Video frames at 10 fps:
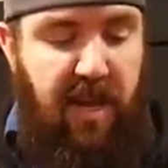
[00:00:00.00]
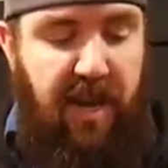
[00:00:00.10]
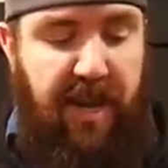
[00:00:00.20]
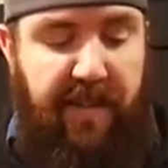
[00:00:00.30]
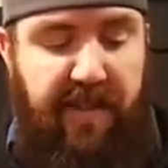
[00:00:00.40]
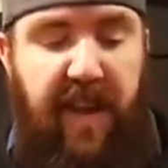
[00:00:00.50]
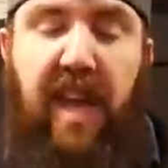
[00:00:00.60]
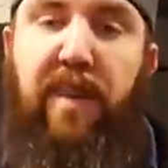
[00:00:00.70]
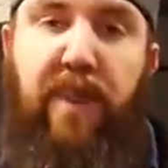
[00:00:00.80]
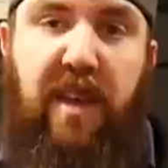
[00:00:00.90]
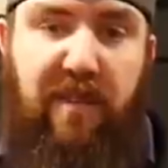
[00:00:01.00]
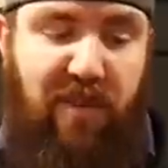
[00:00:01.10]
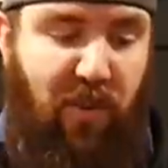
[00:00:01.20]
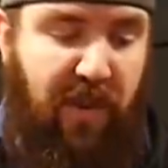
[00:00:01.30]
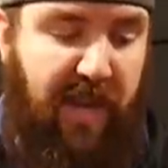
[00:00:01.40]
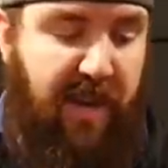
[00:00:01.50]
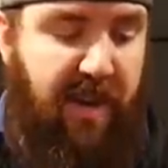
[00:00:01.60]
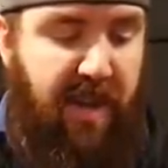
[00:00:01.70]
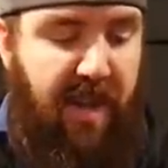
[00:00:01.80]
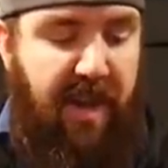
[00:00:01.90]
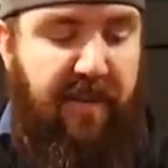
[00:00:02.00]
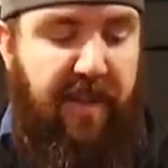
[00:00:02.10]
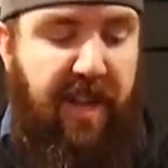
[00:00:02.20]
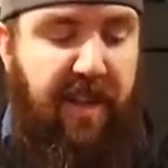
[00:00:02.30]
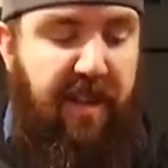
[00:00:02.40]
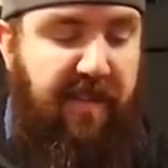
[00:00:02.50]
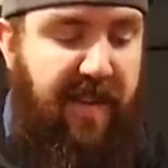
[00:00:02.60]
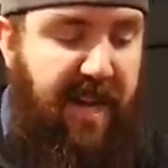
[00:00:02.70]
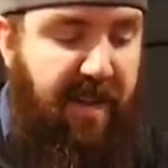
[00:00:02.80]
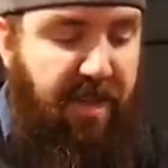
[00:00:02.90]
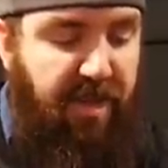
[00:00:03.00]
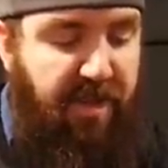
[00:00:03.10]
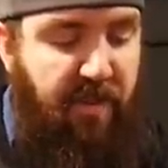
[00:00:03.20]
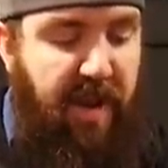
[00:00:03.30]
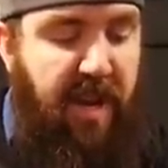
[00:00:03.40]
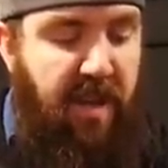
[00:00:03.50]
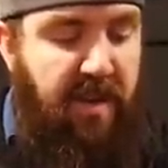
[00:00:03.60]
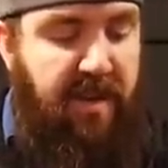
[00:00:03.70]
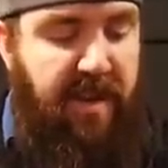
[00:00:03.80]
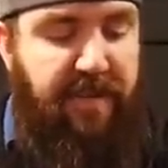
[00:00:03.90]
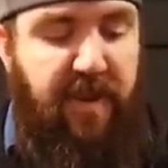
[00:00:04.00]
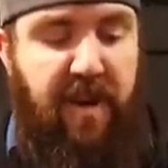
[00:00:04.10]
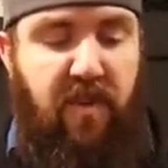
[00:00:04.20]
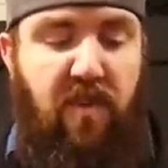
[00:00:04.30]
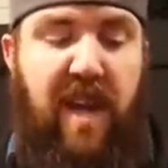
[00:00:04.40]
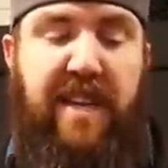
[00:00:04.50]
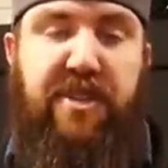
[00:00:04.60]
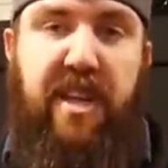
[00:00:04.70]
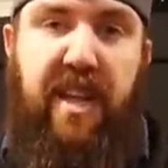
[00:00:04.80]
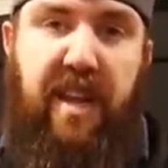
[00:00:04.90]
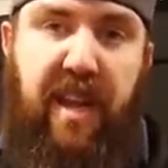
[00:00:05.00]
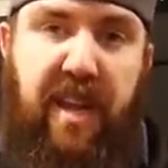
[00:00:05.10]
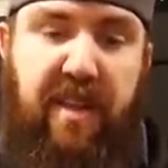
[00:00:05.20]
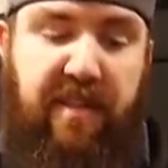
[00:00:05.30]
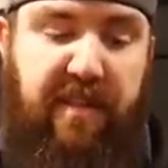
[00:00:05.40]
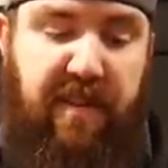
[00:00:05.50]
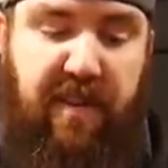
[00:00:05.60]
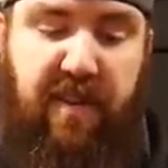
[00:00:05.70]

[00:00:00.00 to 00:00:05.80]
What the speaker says: It's an 8-piece toolkit. Everything, it's got 3 different ratcheting ends,